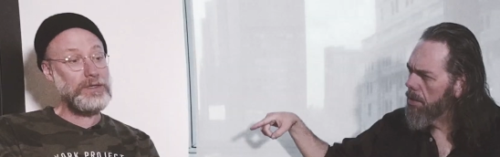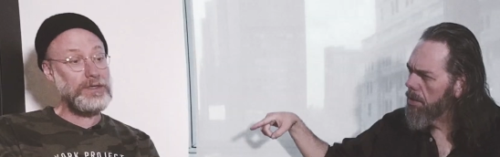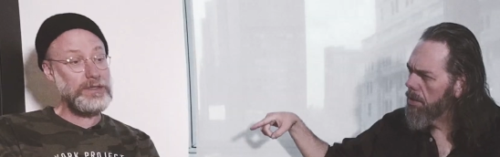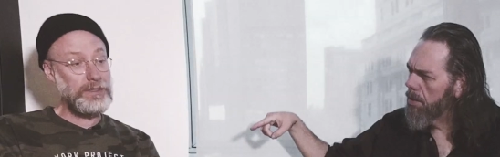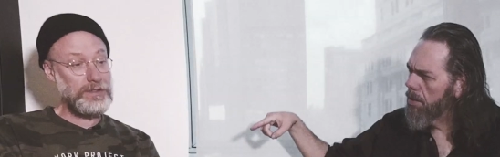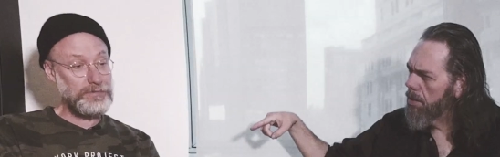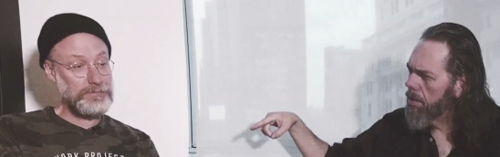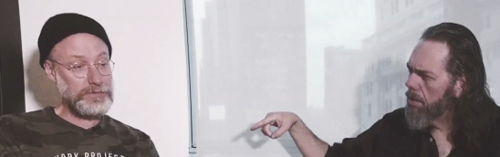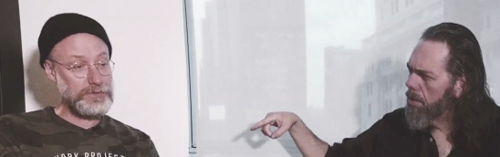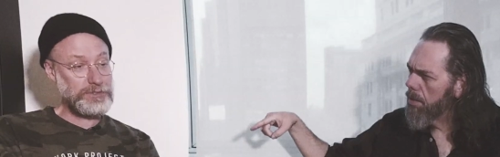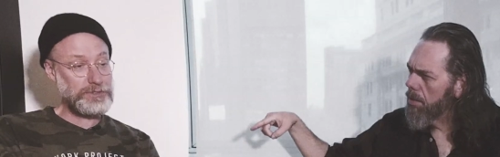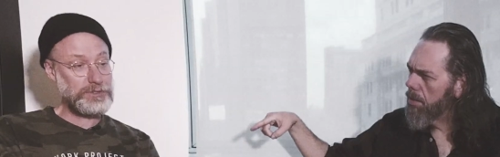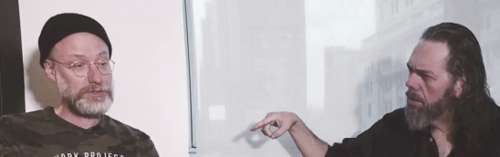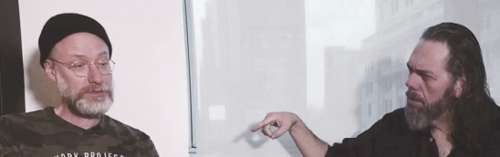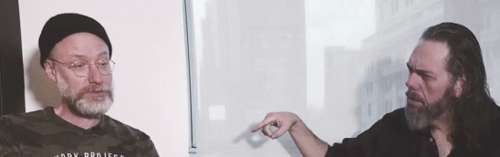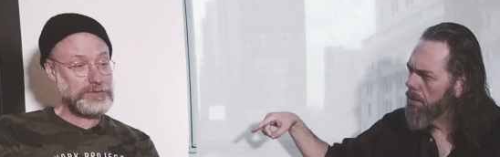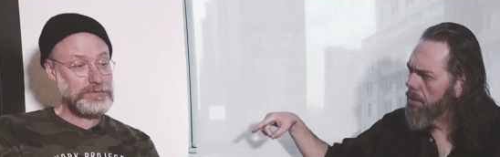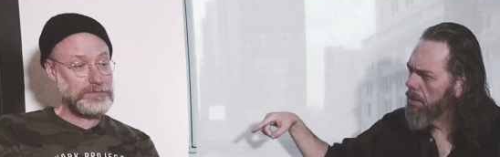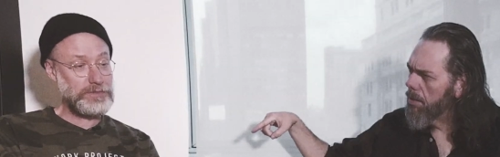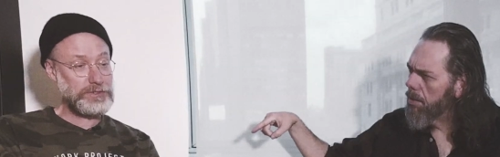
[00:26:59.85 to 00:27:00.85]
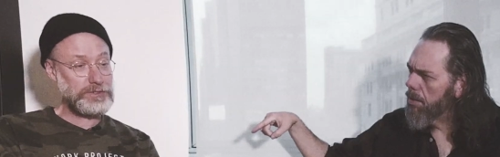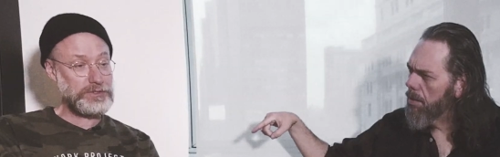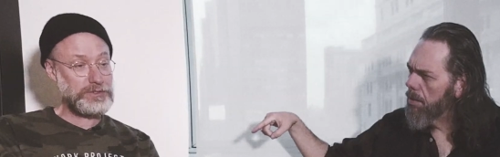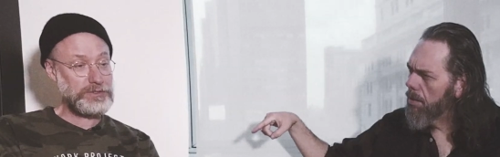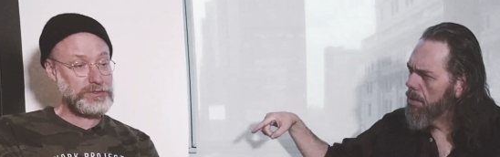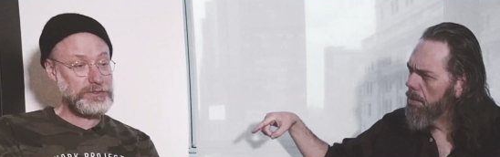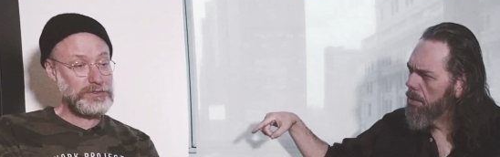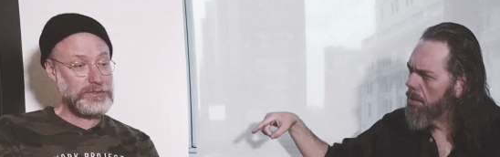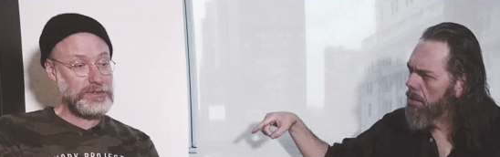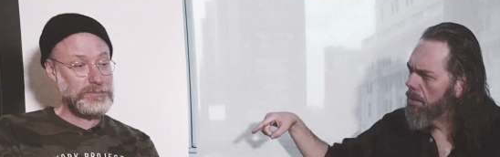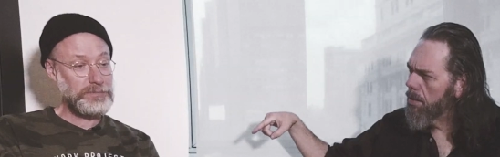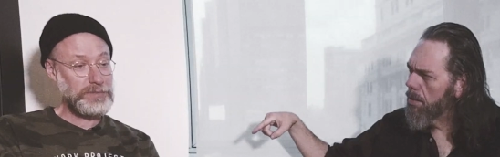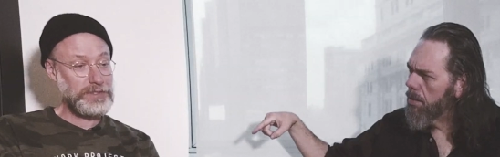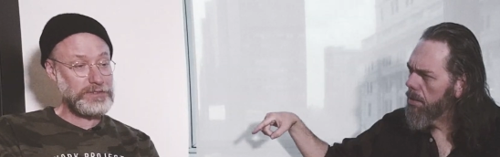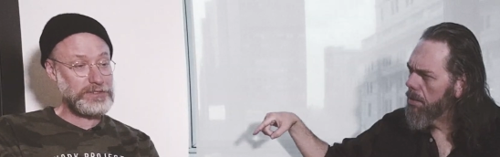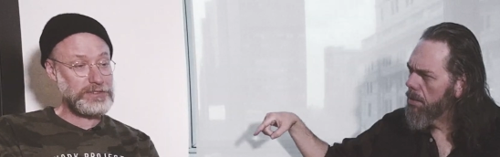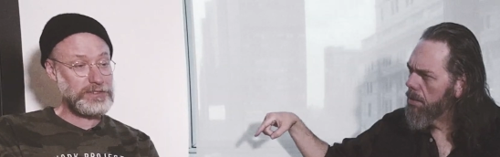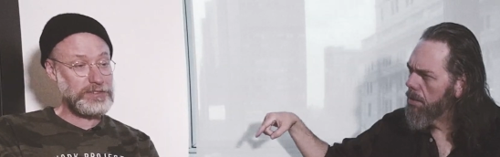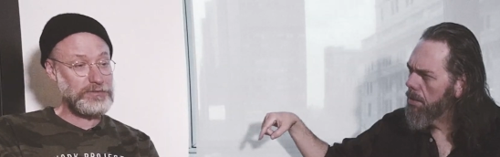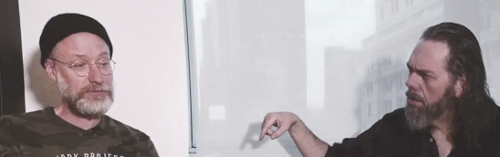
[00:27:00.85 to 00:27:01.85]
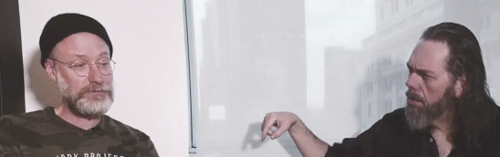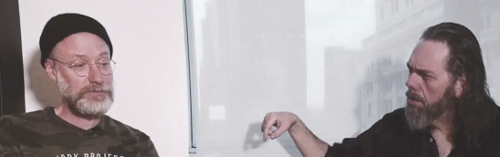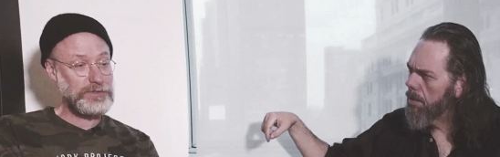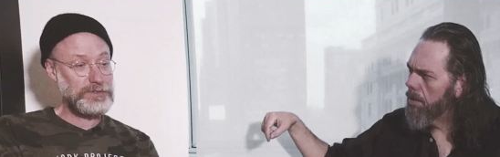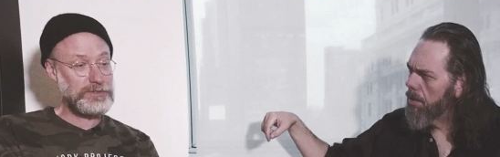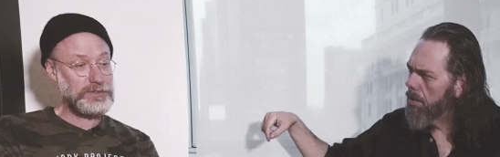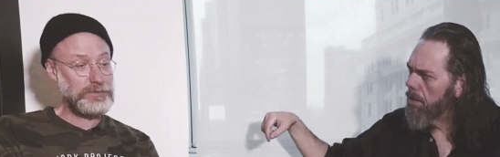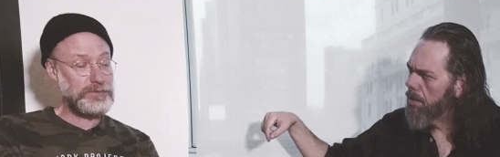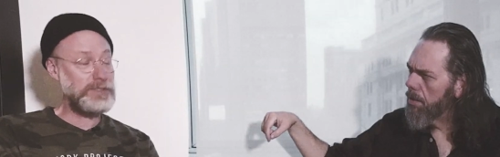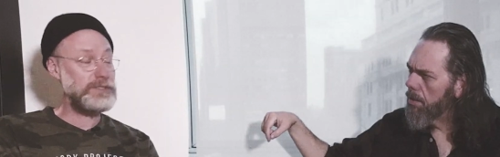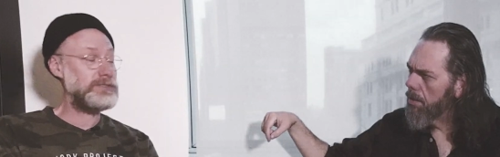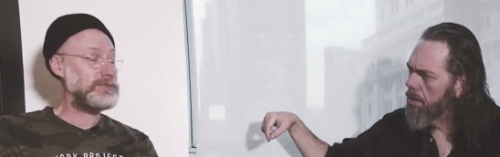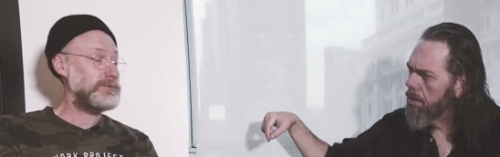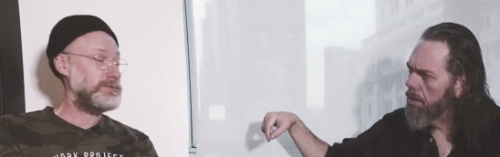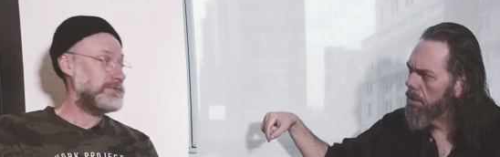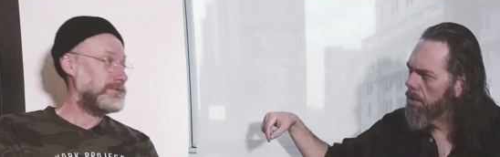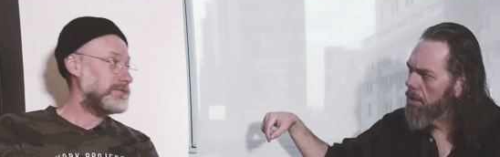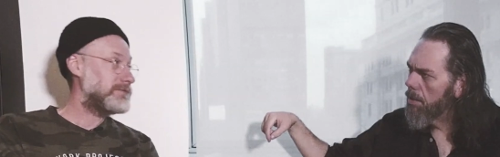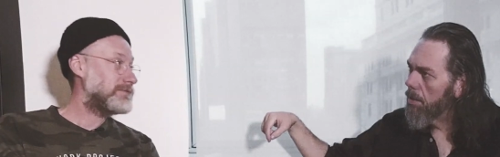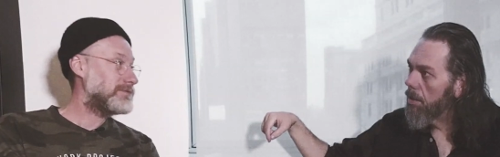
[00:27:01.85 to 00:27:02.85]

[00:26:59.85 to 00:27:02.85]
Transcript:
Speaker 1: Uh, Rich, Rich, and myself went to grade school.